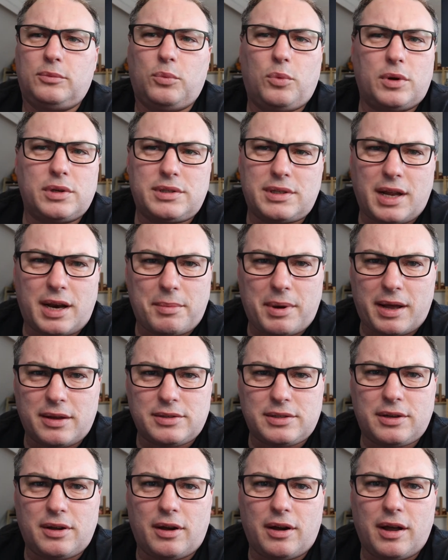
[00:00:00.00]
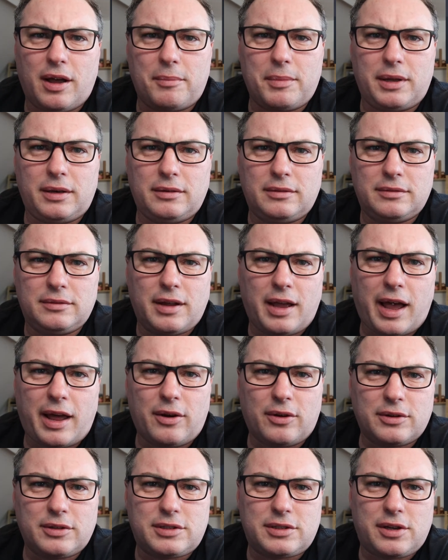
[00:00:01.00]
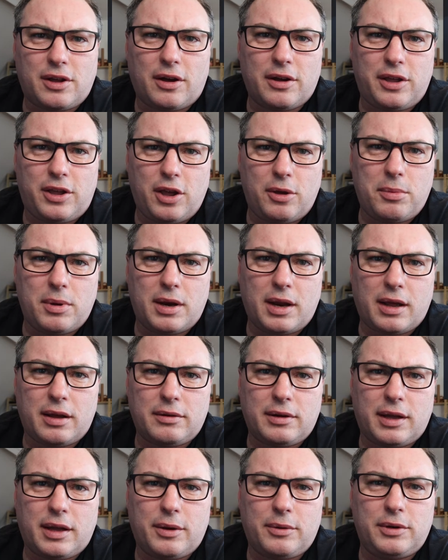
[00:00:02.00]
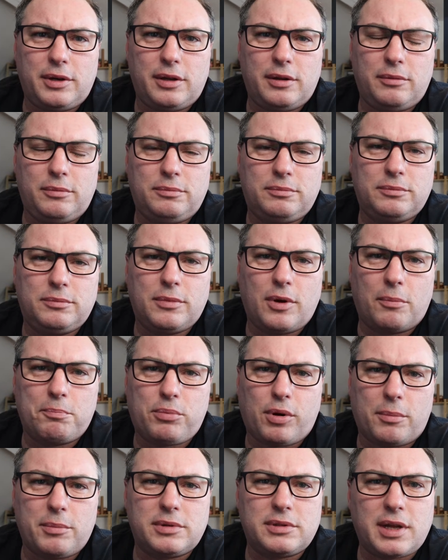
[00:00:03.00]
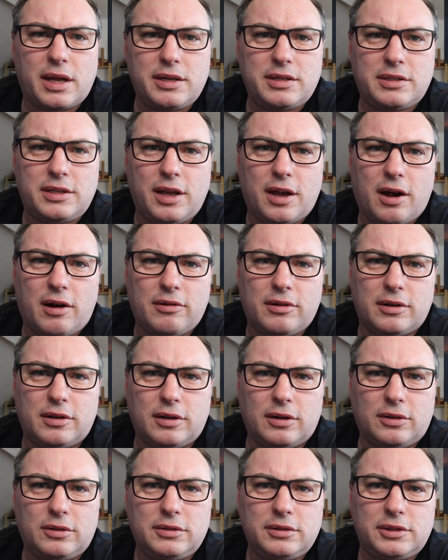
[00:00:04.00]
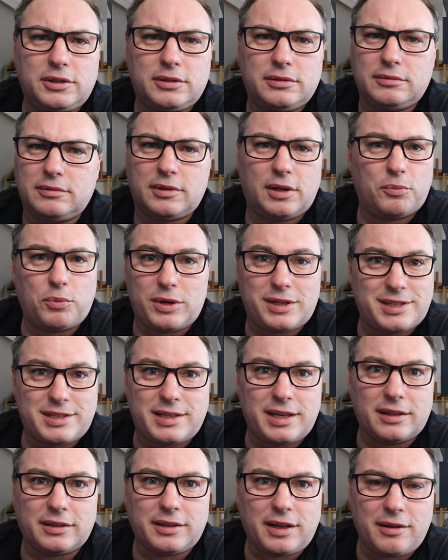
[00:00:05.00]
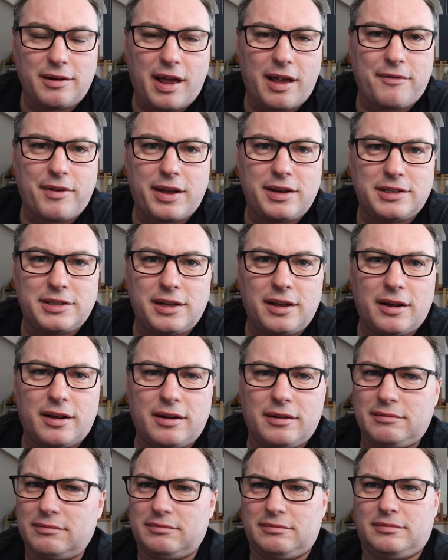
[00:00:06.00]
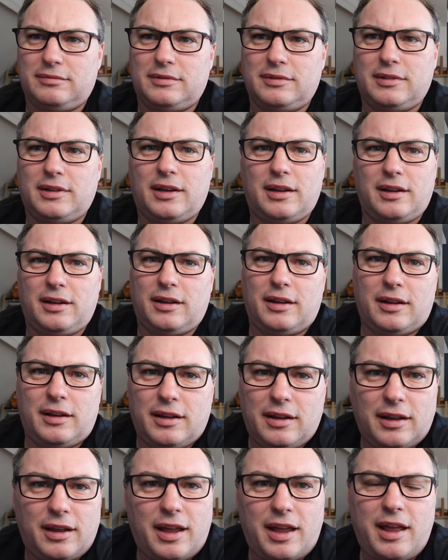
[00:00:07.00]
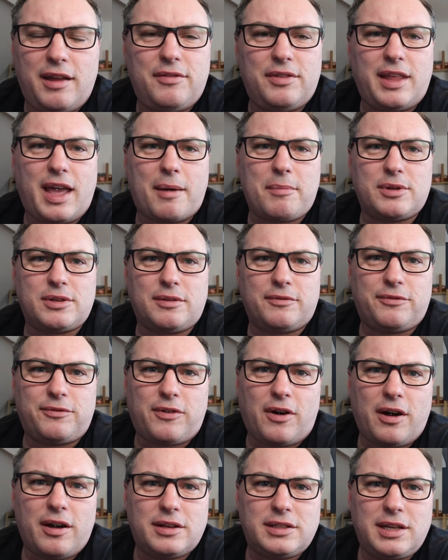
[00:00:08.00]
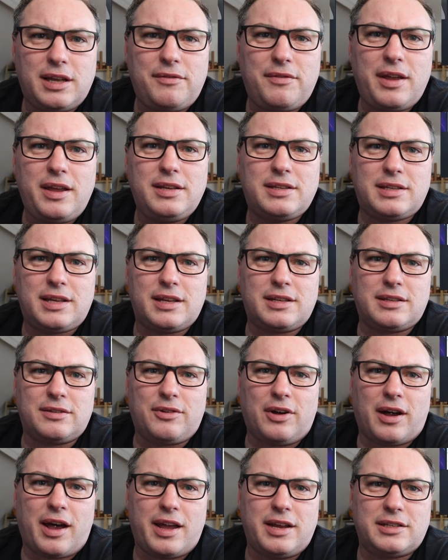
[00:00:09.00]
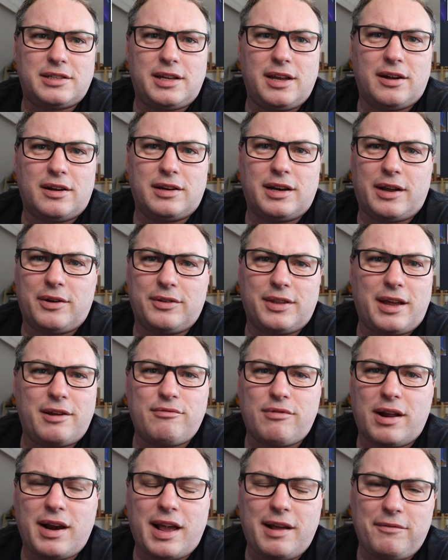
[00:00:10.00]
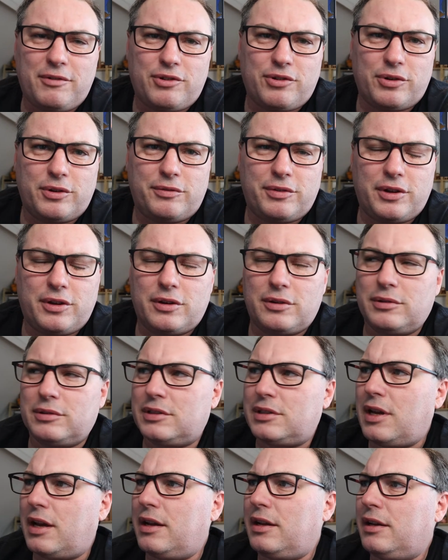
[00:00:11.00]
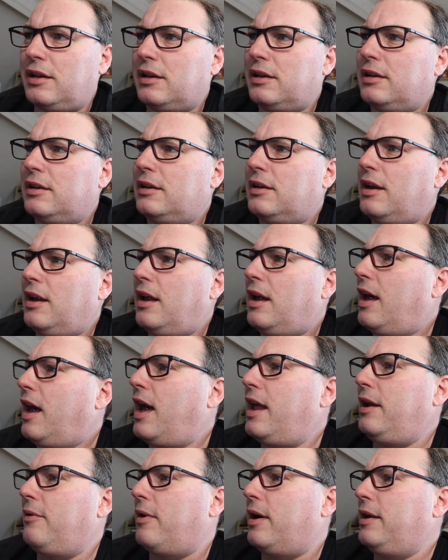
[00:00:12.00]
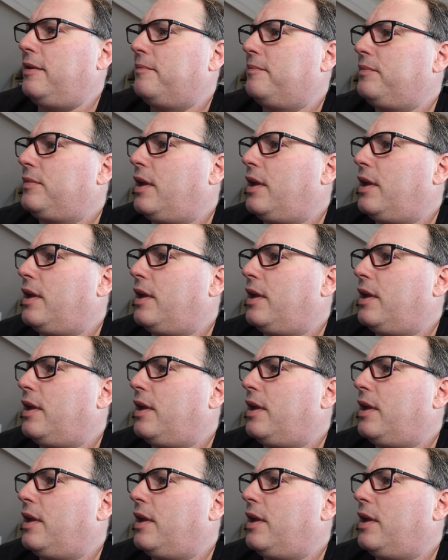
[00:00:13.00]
What's that about, Sky? I mean, how long's Sky Q been out now, and you promise HDR at launch and we still don't have HDR? Even the Amazon Fire TV sticks have got HDR now, and they run Android, for God's sake. Anyway,